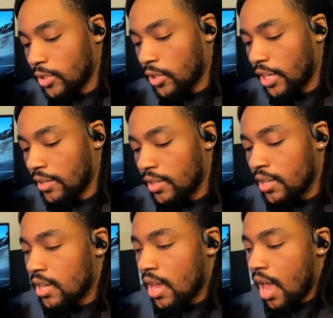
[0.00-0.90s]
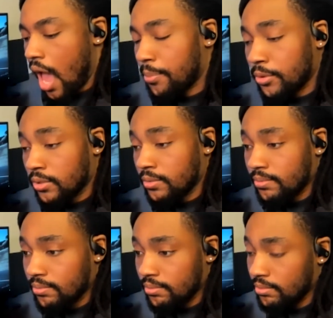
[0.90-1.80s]
Okay, Apple
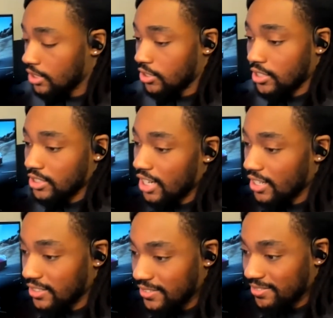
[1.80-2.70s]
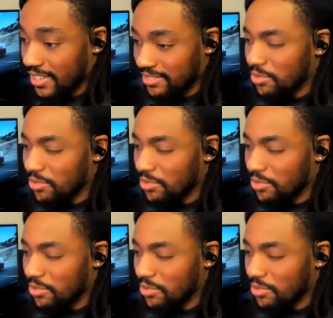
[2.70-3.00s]
is not in China, right?